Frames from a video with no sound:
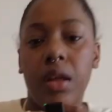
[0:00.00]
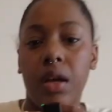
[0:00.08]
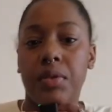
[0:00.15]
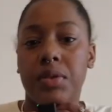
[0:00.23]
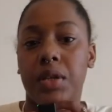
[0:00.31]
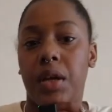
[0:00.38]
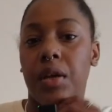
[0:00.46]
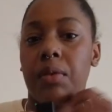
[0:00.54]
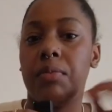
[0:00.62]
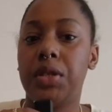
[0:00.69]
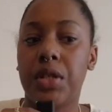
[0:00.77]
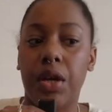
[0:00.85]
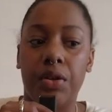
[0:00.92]
Like I was saying,
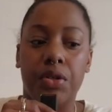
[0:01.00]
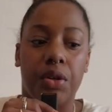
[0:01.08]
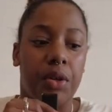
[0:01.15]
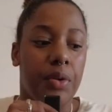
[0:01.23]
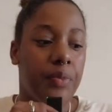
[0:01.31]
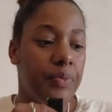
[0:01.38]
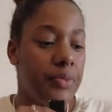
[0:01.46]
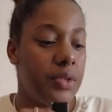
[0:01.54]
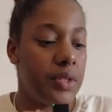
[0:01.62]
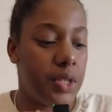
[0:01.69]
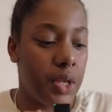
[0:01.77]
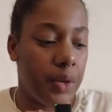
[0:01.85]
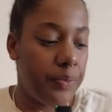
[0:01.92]
Miss Carrie Soto.
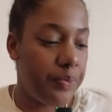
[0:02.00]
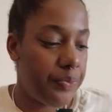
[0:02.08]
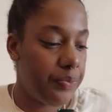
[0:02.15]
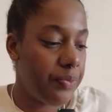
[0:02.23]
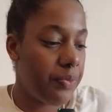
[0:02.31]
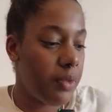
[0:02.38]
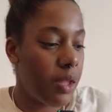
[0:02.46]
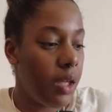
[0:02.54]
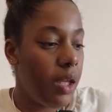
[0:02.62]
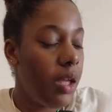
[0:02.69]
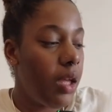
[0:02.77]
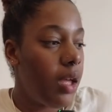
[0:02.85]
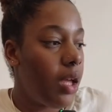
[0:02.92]
So
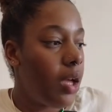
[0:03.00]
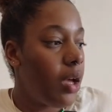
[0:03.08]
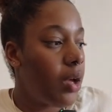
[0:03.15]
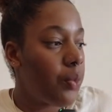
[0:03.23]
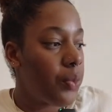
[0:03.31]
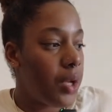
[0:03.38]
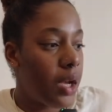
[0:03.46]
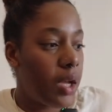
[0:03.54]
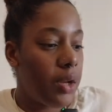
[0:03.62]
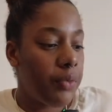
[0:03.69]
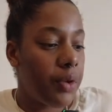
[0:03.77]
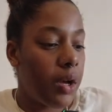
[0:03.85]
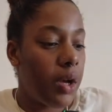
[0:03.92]
we kind
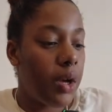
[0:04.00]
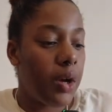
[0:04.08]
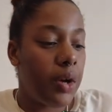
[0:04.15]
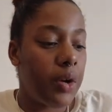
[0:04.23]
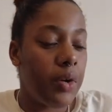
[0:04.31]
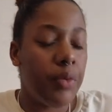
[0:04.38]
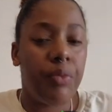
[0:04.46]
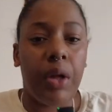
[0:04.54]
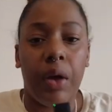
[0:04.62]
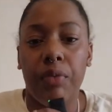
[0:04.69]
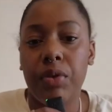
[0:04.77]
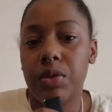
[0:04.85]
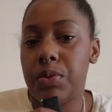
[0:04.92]
of got our
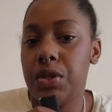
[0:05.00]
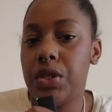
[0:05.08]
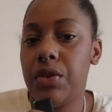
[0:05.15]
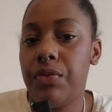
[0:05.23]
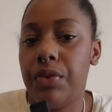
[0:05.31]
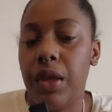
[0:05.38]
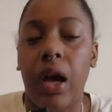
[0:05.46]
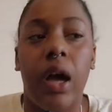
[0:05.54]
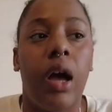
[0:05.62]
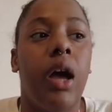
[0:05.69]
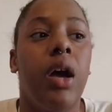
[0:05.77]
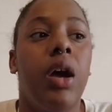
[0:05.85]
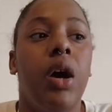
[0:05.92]
first mention of
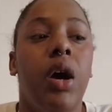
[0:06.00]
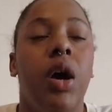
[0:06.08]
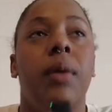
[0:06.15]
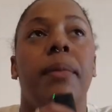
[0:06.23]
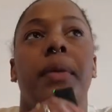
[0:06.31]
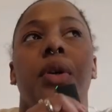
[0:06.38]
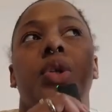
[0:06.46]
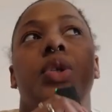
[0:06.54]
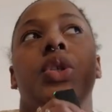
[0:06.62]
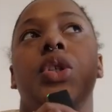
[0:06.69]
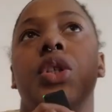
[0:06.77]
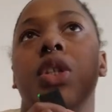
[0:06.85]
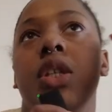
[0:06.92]
that.
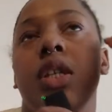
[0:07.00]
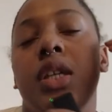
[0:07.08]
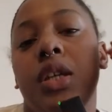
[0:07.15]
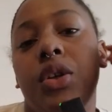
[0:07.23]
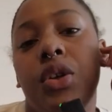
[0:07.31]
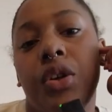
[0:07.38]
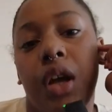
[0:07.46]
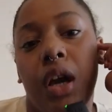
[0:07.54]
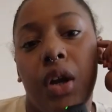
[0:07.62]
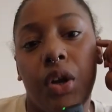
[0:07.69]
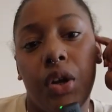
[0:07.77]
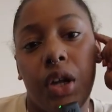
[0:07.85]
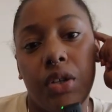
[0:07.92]
She and her
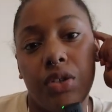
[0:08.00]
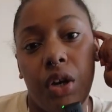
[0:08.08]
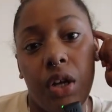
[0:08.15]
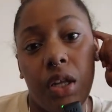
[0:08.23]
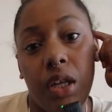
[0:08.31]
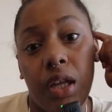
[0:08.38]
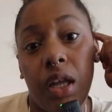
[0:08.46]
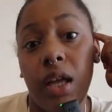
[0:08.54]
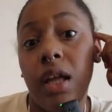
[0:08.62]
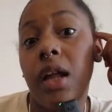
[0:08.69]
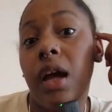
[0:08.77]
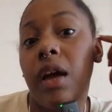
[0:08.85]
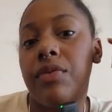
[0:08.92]
dad are now talking
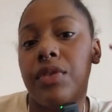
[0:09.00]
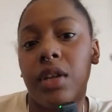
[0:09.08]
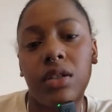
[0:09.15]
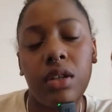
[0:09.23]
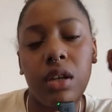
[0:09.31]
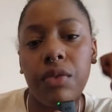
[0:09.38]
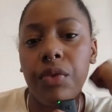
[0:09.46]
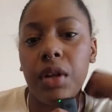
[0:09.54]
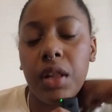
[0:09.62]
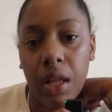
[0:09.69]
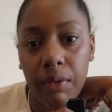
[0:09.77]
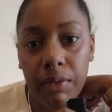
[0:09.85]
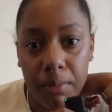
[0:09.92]
again after not talking for
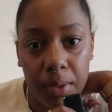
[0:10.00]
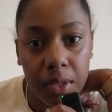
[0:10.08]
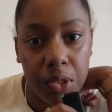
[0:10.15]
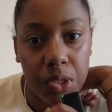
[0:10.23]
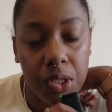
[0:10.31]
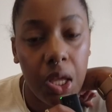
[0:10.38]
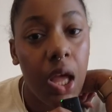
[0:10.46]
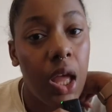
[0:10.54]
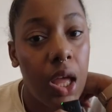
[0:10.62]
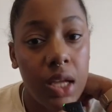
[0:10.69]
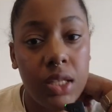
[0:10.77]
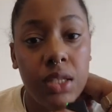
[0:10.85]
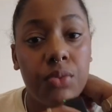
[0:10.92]
11 months.
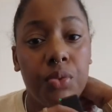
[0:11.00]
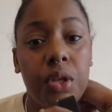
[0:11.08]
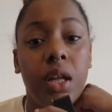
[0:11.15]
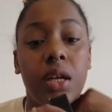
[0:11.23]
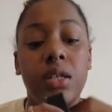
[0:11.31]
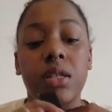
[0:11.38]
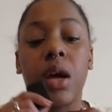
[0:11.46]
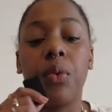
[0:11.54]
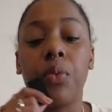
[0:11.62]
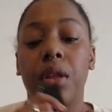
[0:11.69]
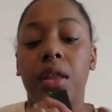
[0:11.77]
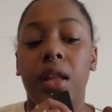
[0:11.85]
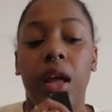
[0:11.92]
I didn't realize that
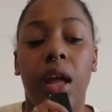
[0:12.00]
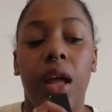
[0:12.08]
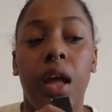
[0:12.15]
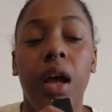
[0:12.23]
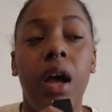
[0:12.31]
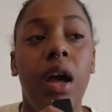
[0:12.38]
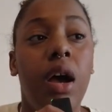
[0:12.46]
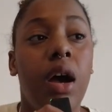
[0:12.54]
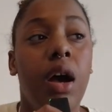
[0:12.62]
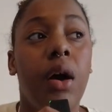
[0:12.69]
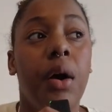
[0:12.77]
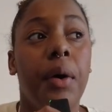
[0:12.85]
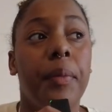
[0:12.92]
when they
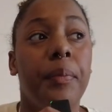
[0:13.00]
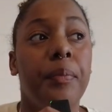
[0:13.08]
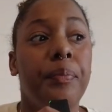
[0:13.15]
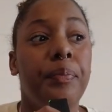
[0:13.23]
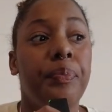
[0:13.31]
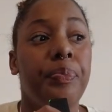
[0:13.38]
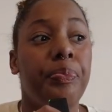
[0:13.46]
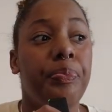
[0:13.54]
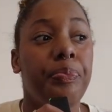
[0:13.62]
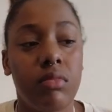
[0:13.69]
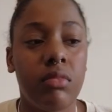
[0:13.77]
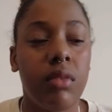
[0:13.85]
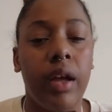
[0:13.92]
got
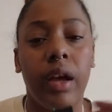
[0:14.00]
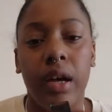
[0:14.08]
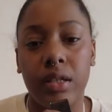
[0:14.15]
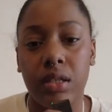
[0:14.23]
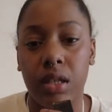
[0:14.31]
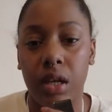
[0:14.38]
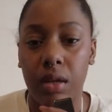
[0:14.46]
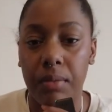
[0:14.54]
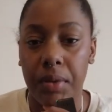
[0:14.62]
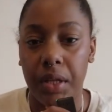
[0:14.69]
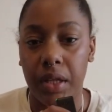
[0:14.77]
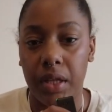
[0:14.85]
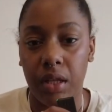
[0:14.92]
into the
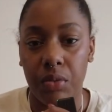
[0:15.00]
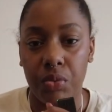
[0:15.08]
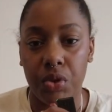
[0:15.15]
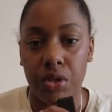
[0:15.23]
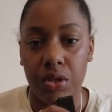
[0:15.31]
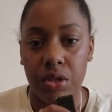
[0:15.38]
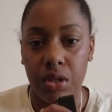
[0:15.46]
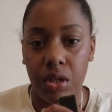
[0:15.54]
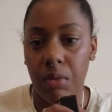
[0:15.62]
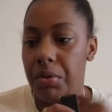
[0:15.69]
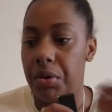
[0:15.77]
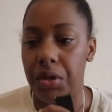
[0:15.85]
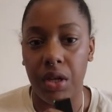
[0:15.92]
argument that like they would just
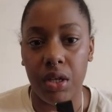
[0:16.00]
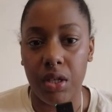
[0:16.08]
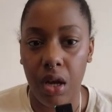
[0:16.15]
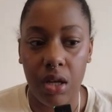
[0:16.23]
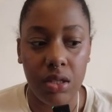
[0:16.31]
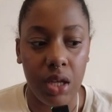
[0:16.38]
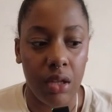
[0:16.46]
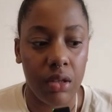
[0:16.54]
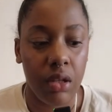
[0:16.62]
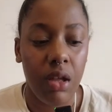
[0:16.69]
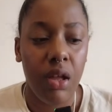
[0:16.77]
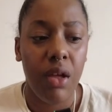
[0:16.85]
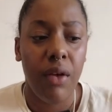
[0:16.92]
completely cut contact
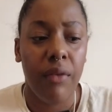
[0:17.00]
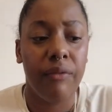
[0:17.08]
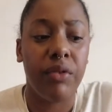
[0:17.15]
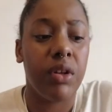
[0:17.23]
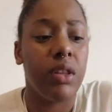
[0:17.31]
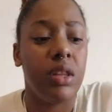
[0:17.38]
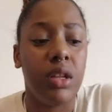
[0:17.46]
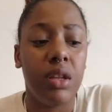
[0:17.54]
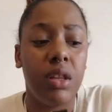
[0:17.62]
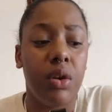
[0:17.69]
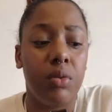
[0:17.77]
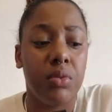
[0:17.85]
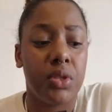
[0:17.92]
for
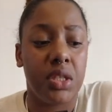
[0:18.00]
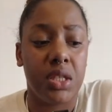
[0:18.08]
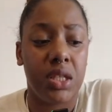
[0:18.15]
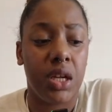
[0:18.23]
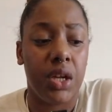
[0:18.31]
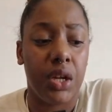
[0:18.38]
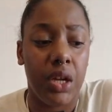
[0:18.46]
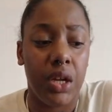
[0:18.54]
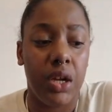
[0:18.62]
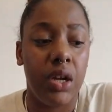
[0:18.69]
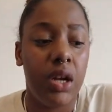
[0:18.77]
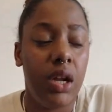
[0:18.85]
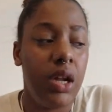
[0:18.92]
literally almost an entire
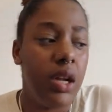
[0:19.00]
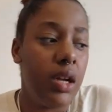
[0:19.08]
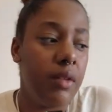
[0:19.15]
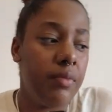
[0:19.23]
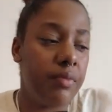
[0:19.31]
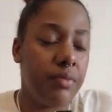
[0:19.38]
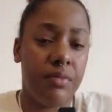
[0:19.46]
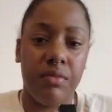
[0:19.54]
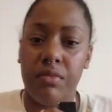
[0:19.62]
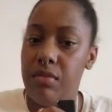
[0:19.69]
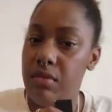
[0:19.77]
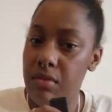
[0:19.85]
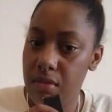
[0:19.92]
year.
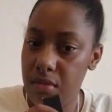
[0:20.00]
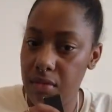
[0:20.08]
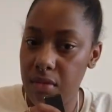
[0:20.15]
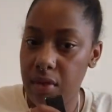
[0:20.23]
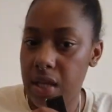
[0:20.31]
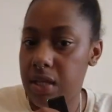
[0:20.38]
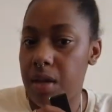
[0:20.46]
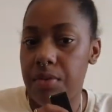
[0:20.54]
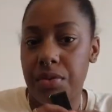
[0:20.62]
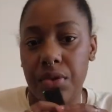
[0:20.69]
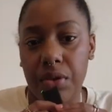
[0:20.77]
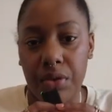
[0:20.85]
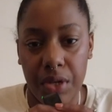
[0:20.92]
That's
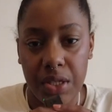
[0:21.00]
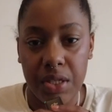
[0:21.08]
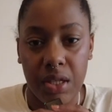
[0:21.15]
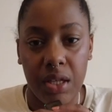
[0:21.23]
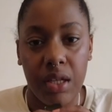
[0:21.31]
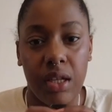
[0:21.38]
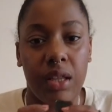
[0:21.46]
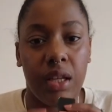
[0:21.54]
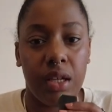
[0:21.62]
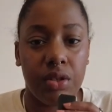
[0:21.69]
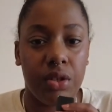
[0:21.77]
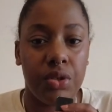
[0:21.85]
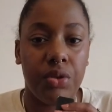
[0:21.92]
absolutely crazy. And
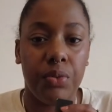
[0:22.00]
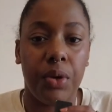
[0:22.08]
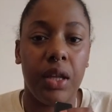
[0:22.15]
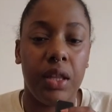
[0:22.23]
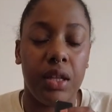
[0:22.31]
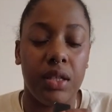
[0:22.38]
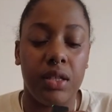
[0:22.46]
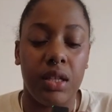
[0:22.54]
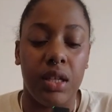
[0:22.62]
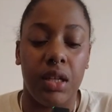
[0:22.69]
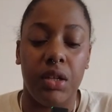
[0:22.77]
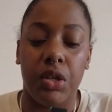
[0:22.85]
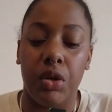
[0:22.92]
that's also why they say
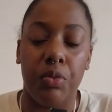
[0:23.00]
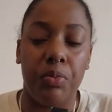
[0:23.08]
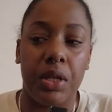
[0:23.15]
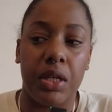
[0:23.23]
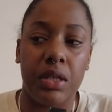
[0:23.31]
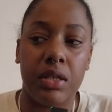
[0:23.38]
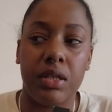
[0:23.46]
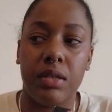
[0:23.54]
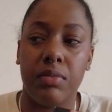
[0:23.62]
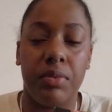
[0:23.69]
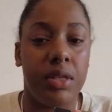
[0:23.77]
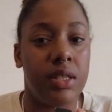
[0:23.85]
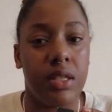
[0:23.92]
like don't mix
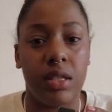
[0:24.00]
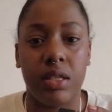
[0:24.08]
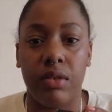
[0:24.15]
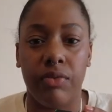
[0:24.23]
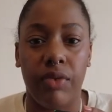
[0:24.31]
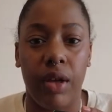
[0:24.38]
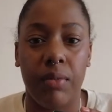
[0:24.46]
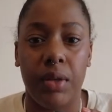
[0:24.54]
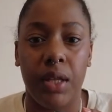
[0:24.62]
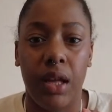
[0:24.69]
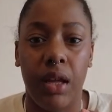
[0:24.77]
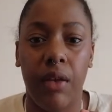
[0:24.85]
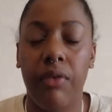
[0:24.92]
business and family
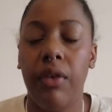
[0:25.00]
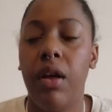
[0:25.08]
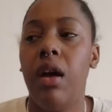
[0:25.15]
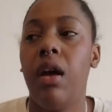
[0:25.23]
life.